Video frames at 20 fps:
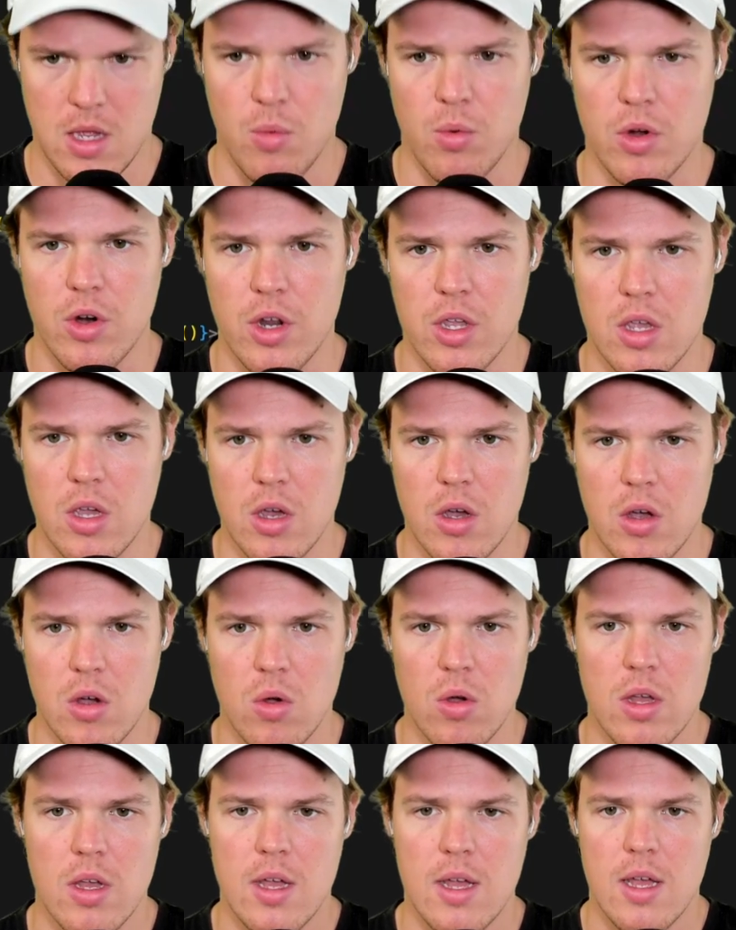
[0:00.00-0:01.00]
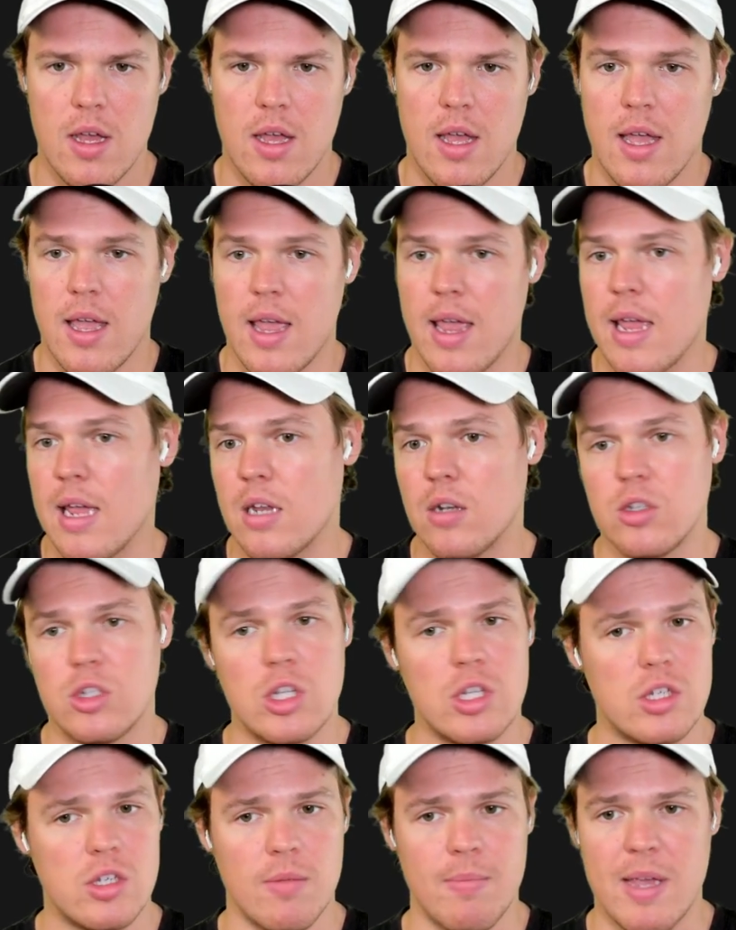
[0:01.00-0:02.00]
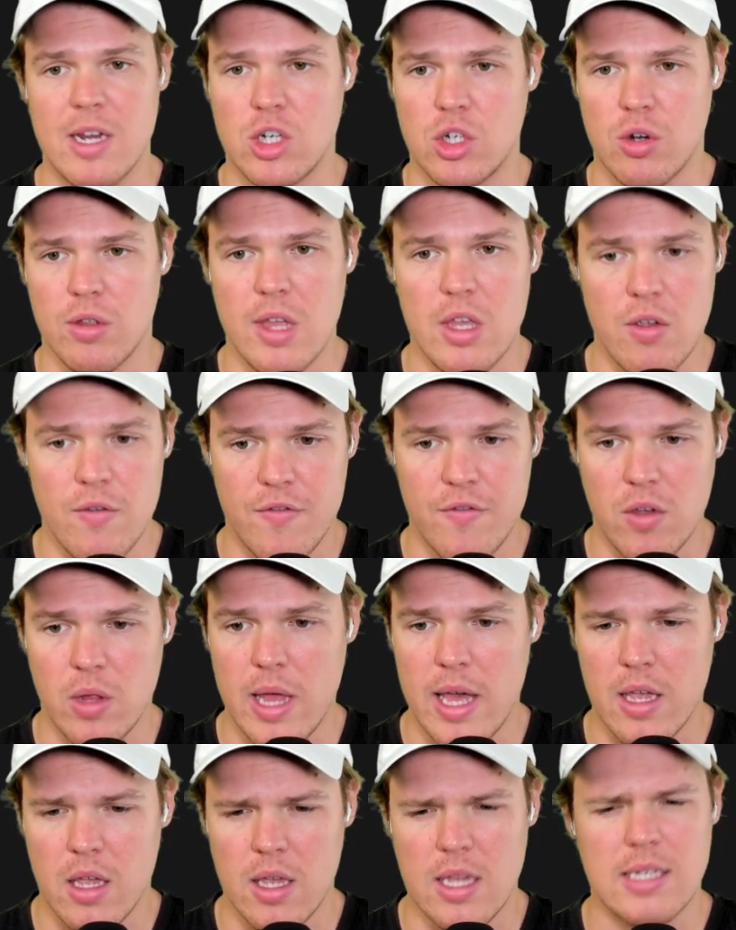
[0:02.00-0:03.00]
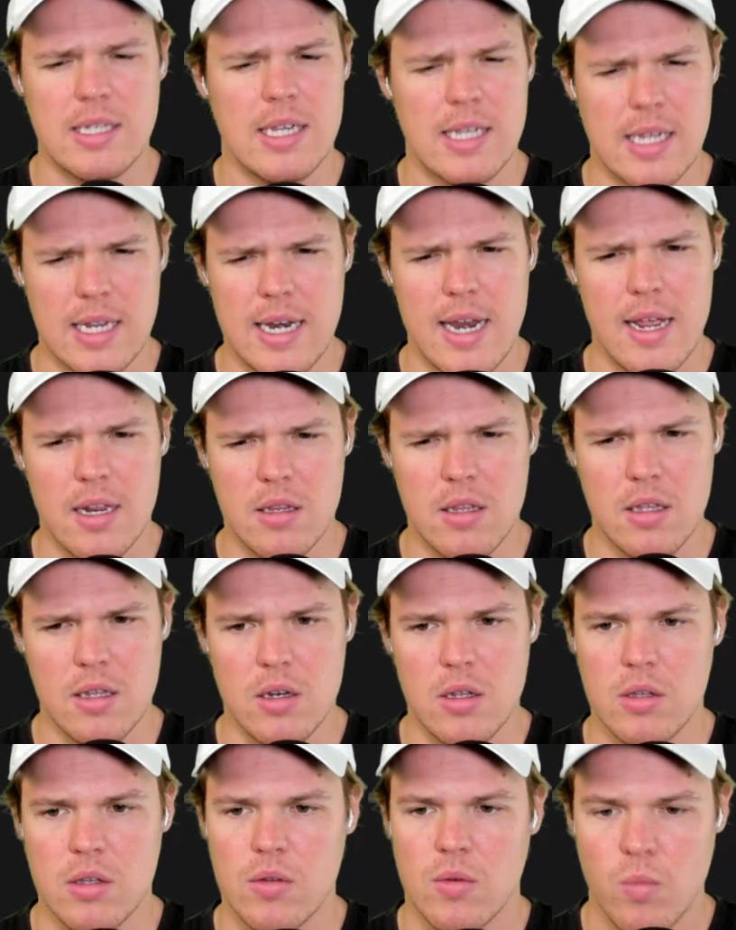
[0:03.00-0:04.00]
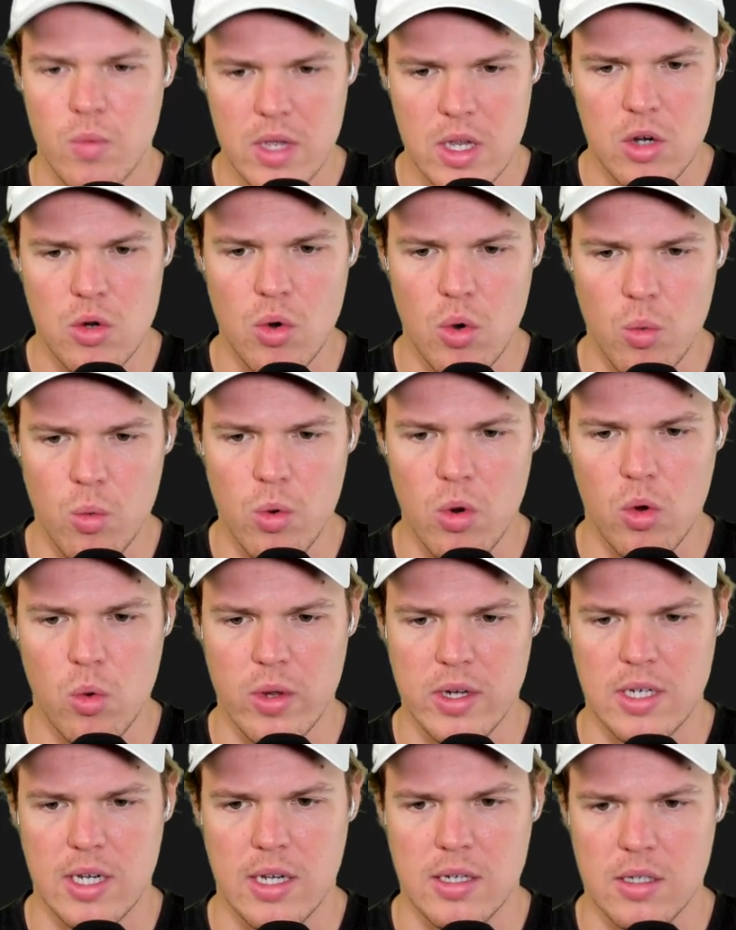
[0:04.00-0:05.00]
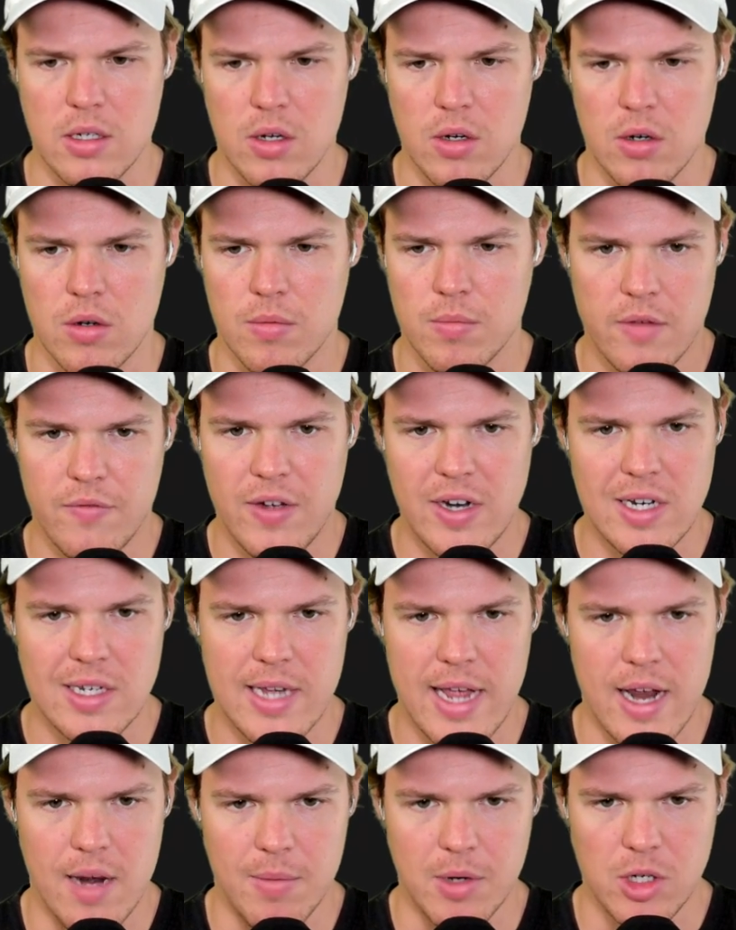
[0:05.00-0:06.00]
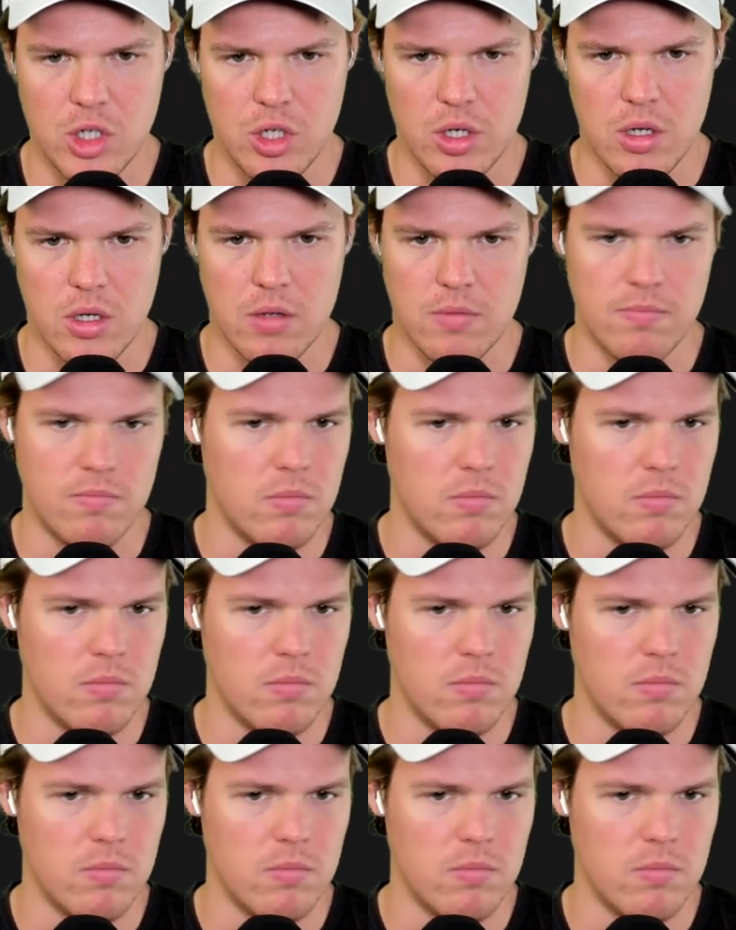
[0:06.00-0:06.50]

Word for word: we're good to go. And just to make sure that you feel like, is it connected? We can do a real quick test here. If I just add a bunch of